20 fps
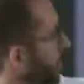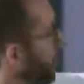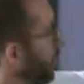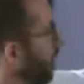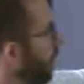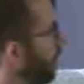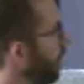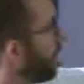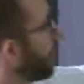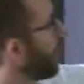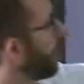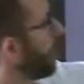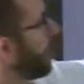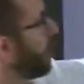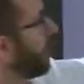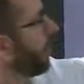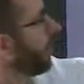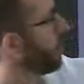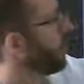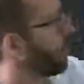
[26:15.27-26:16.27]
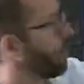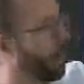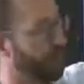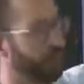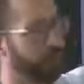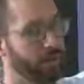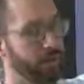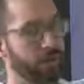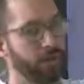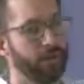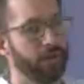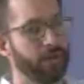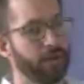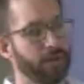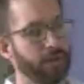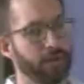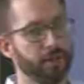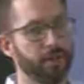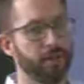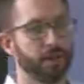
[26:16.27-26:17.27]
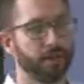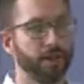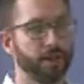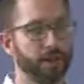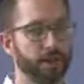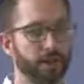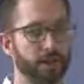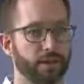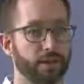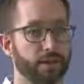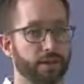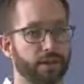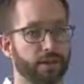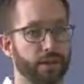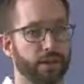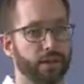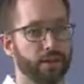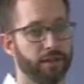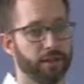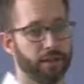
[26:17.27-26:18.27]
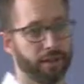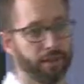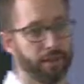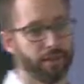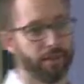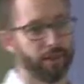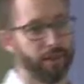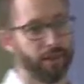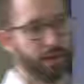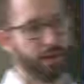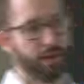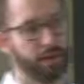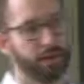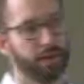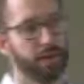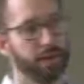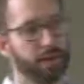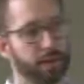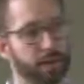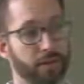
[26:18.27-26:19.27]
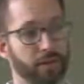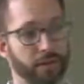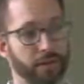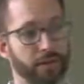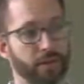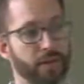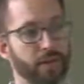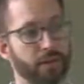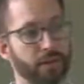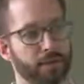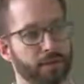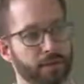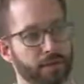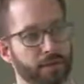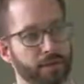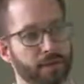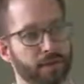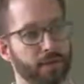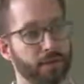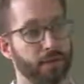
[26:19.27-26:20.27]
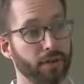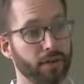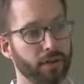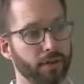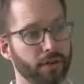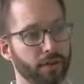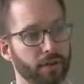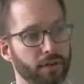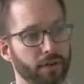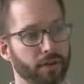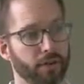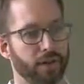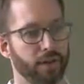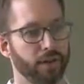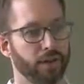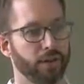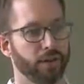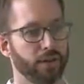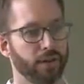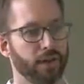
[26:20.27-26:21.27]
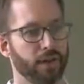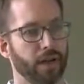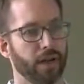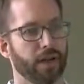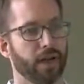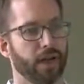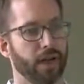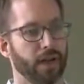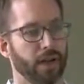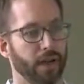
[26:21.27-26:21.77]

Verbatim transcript: and so here we would use the C S S selector to find the search box using the steps I showed you earlier to identify